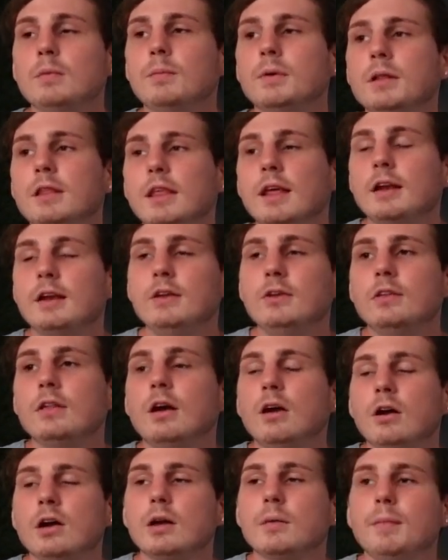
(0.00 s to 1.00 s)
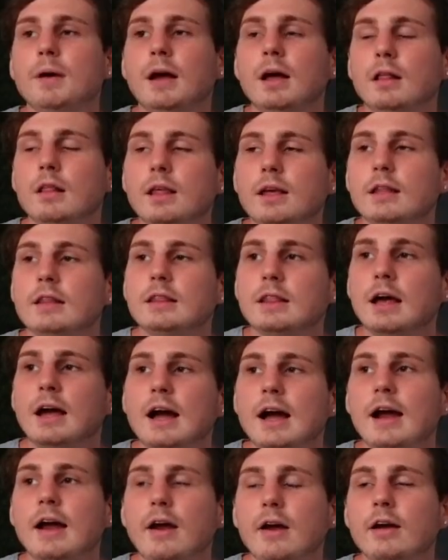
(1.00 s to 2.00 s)
But then you talk about like the
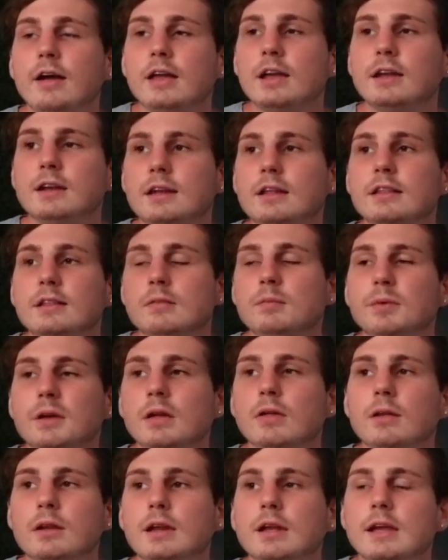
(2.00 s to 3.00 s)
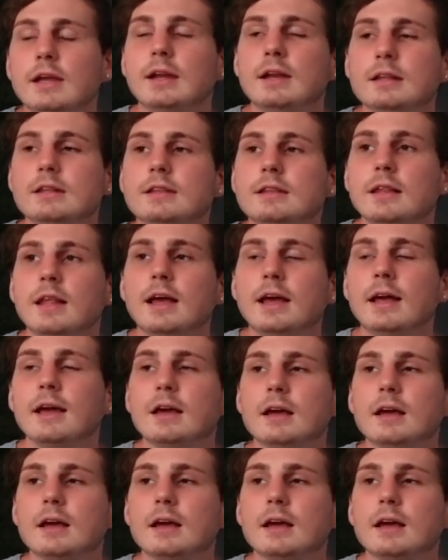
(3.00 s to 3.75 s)
hierarchy of disability, and it's like,